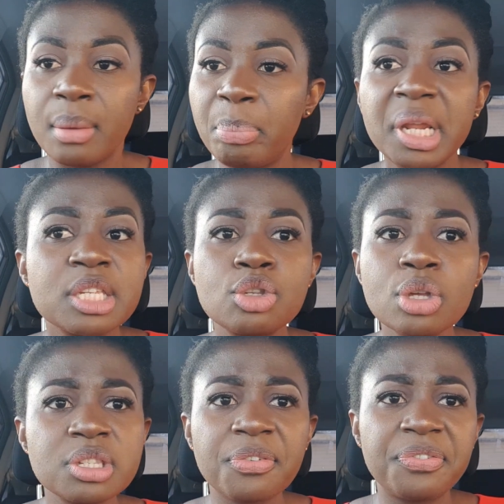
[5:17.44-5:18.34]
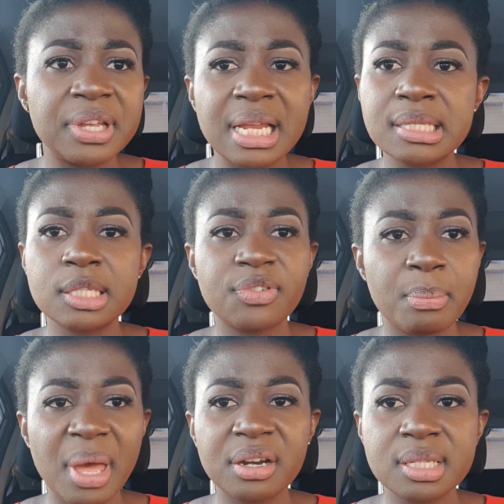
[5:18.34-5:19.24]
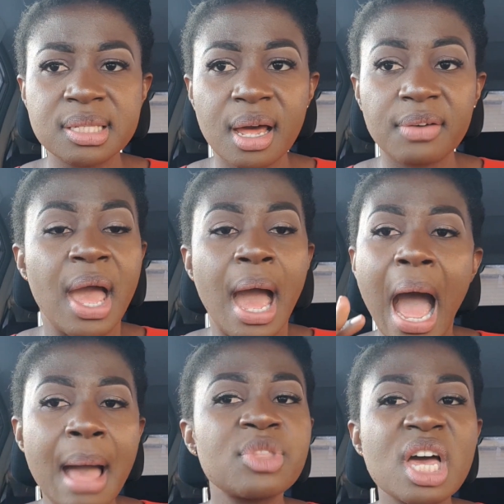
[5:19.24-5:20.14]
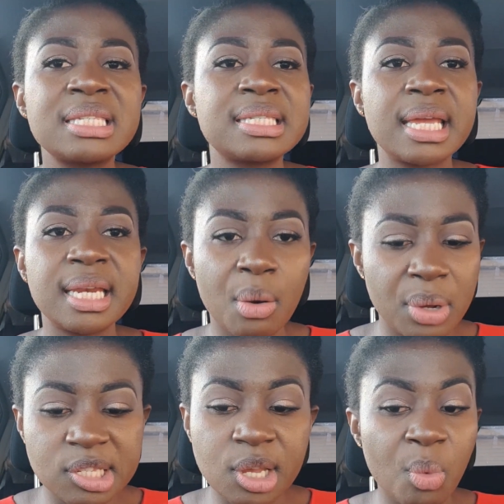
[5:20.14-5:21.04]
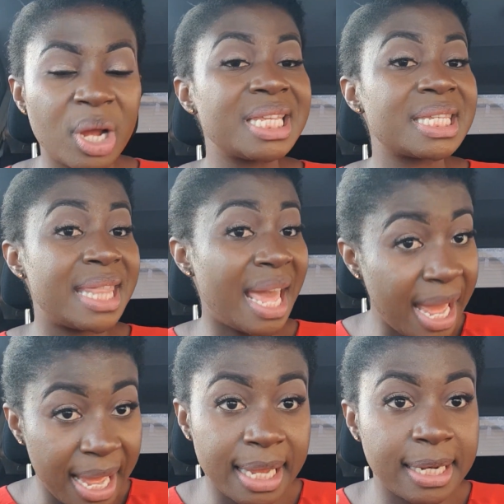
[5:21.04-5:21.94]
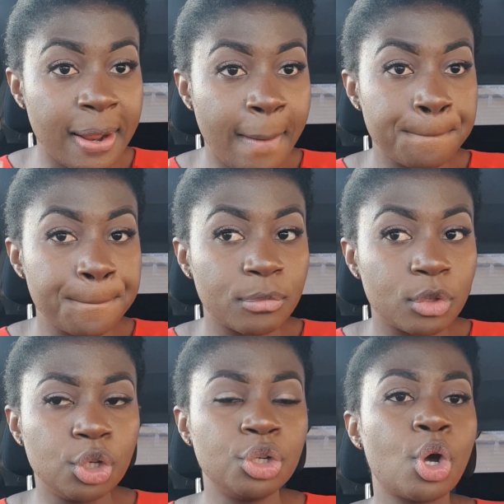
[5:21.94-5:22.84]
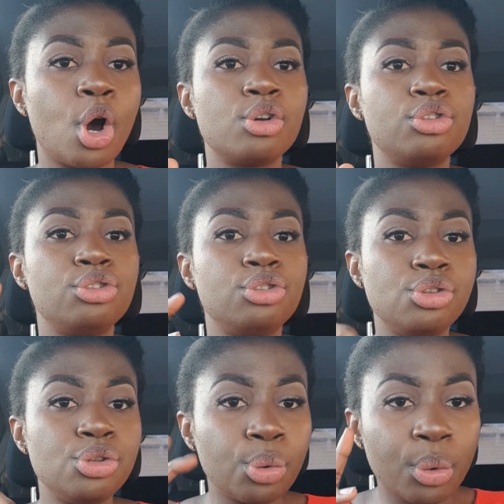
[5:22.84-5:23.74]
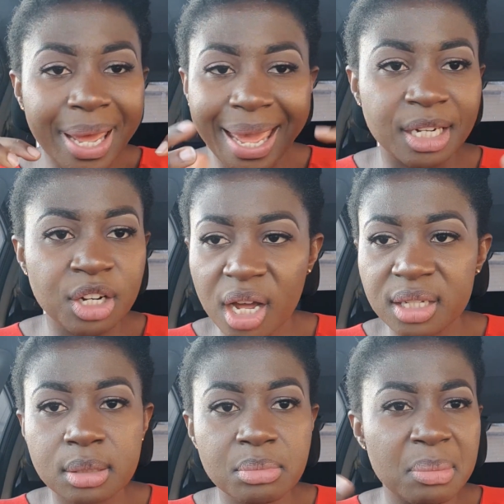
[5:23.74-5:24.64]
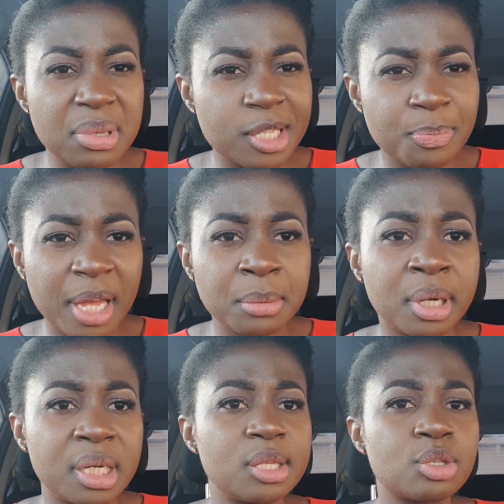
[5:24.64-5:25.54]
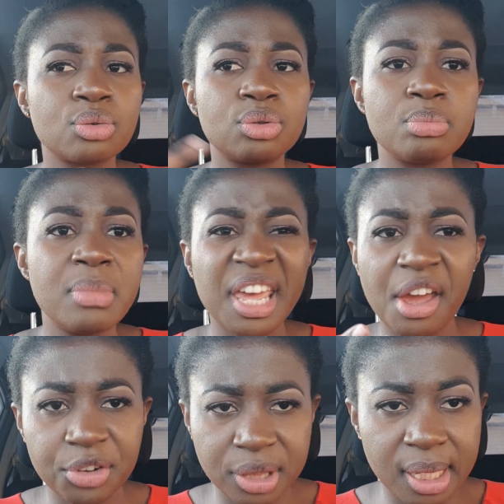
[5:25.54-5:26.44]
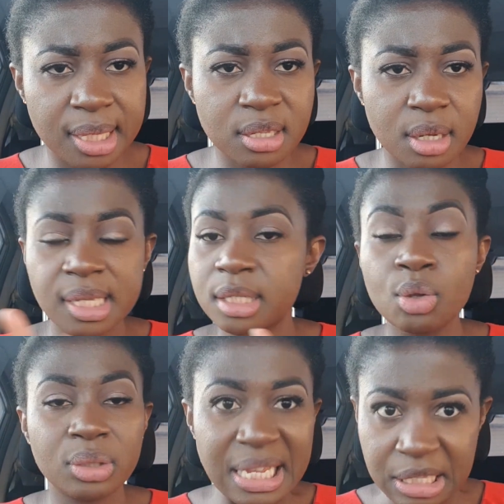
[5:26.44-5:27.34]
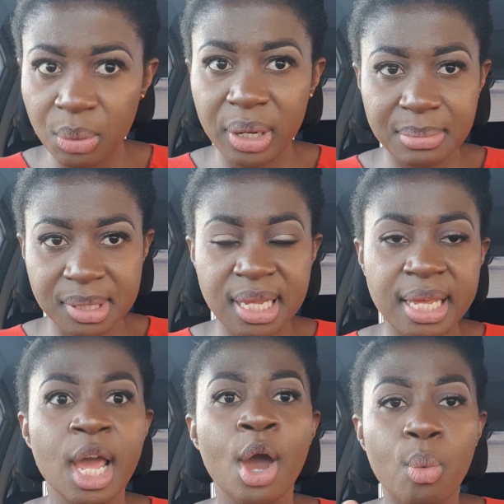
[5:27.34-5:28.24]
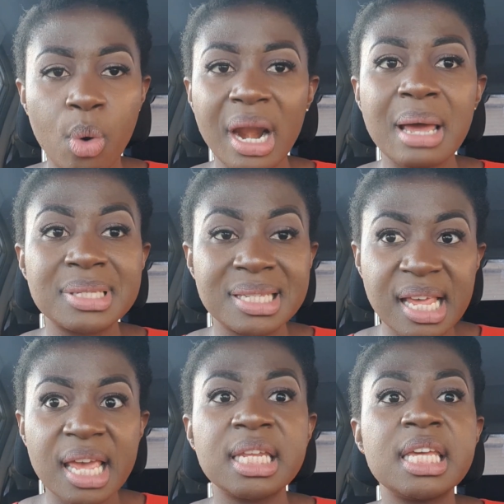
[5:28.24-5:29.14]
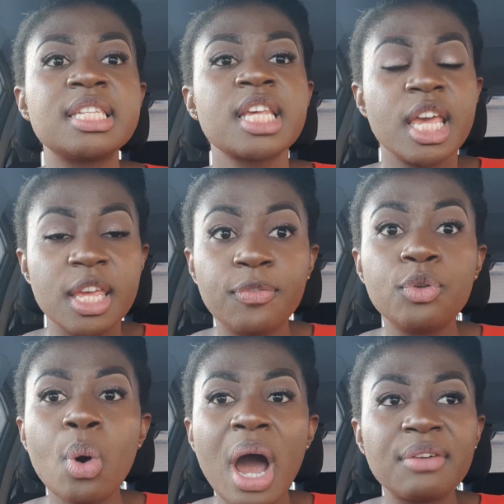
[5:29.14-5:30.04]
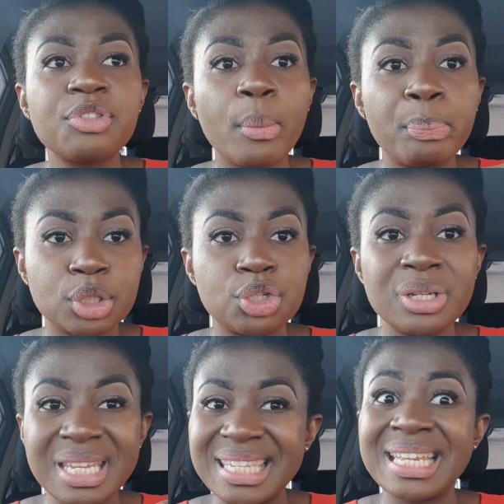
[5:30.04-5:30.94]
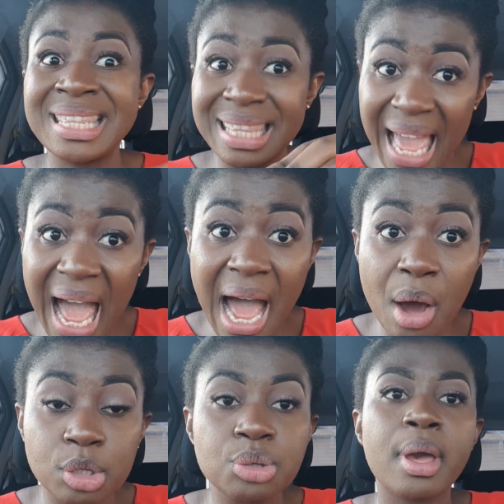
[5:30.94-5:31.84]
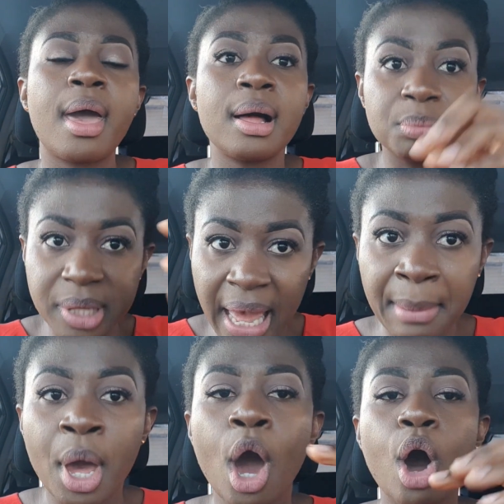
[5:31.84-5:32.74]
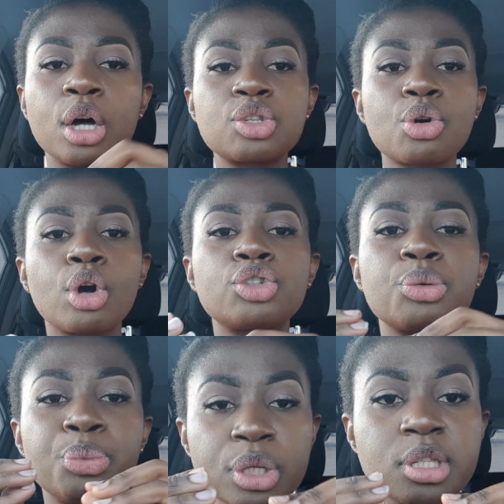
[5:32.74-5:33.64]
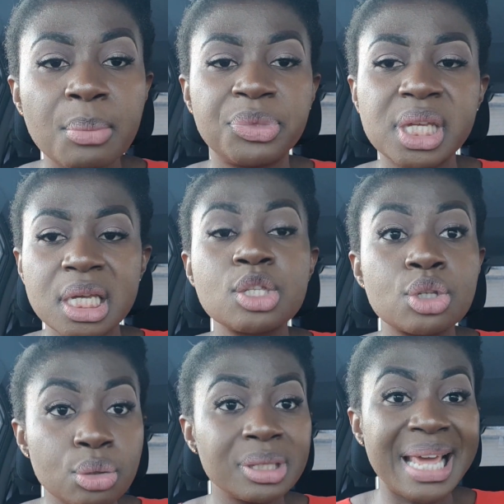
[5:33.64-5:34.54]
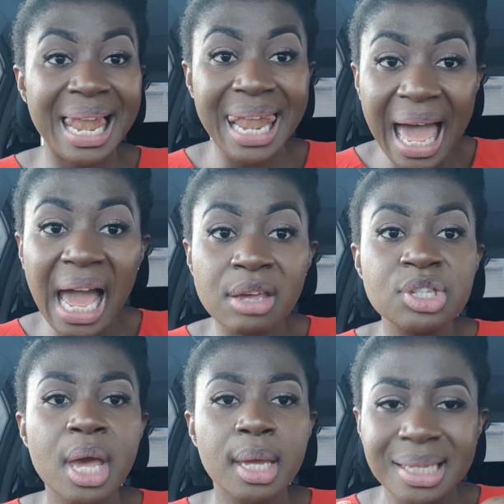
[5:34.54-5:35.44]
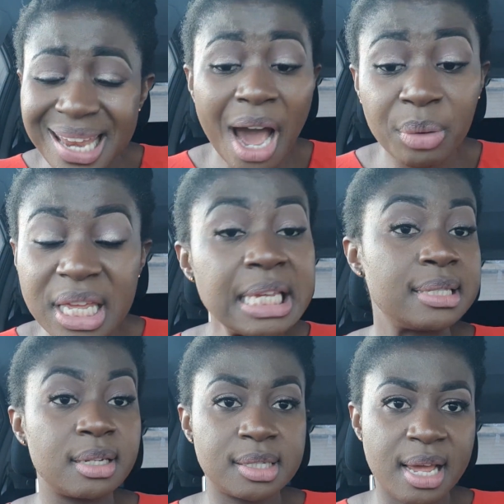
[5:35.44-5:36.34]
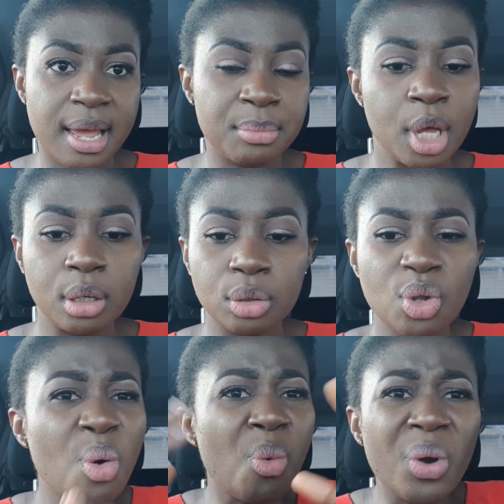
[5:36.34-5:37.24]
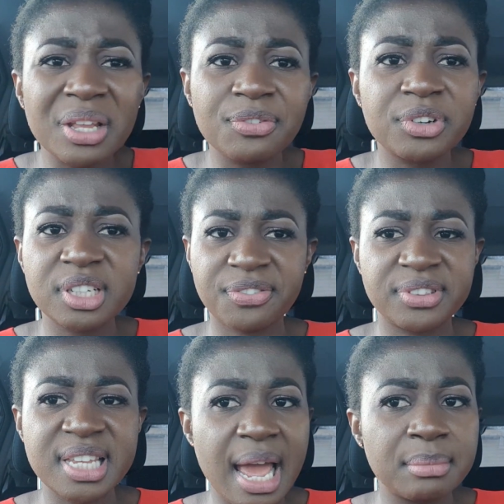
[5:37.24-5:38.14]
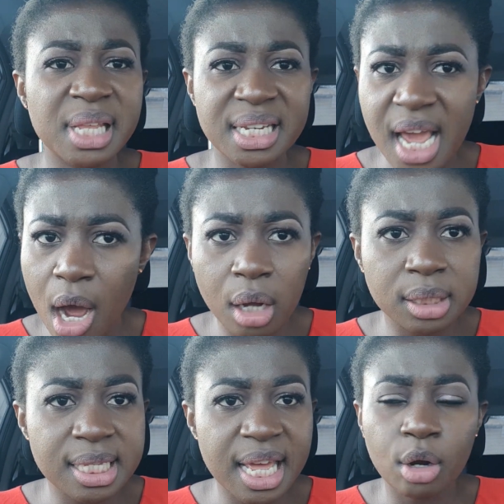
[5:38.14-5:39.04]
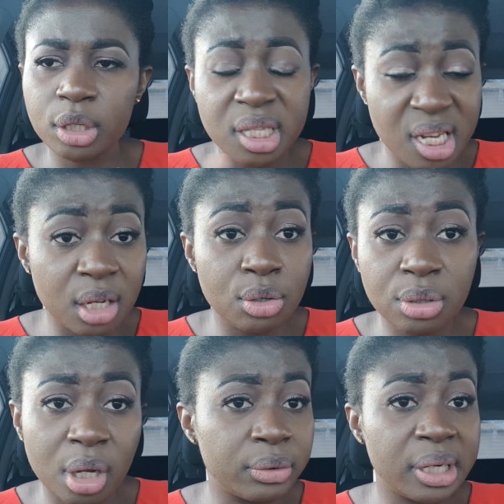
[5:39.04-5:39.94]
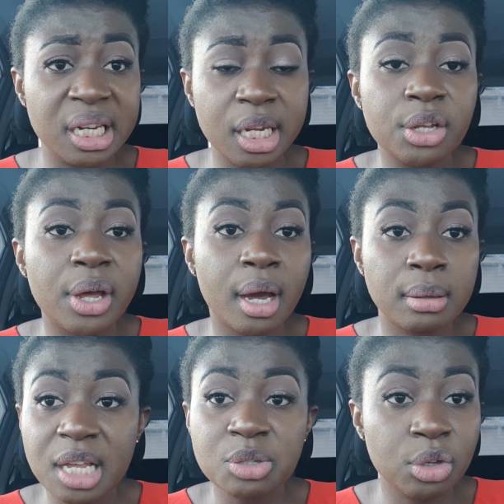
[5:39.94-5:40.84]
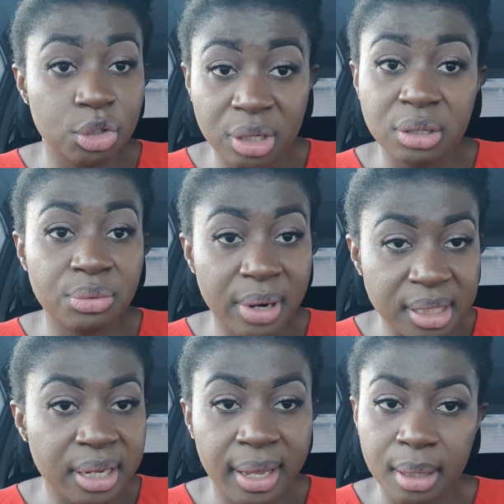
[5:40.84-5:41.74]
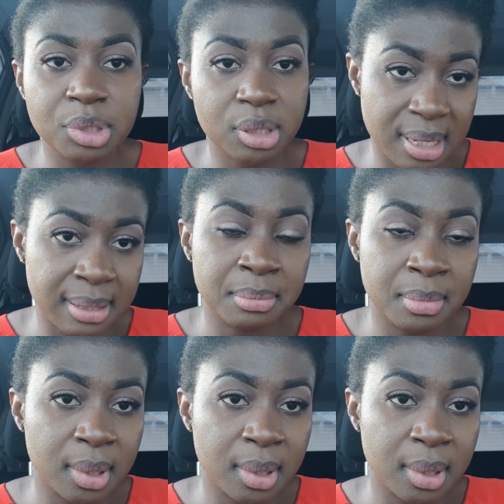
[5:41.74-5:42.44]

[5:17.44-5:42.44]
Please use your finances for better stuff. I'm not saying that when someone is dead, you cannot maybe spend money to make everything a success. No, that's not what I'm saying. What I'm saying is, if you have the opportunity now to help them or to contribute something into their lives, now is the time. Don't wait for the time that they are all dead or they do not really need your help. That's when you're trying to render help to them.